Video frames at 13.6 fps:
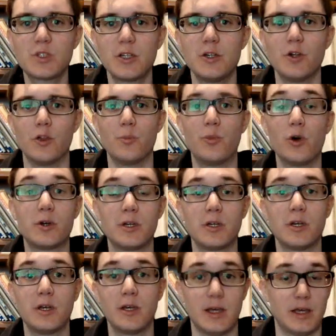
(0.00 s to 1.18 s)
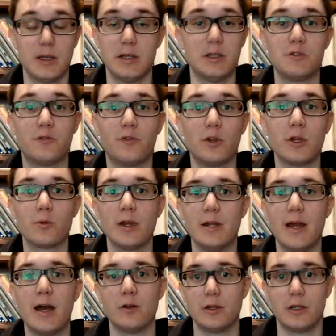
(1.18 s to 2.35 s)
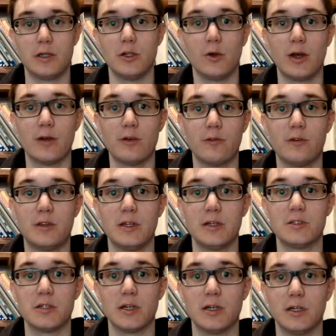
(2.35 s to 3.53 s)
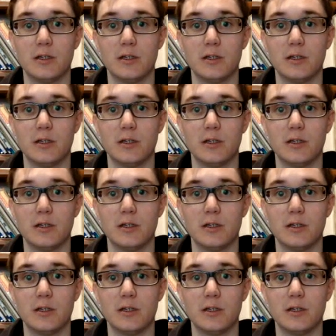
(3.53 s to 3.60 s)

The book is fully written out. Everything's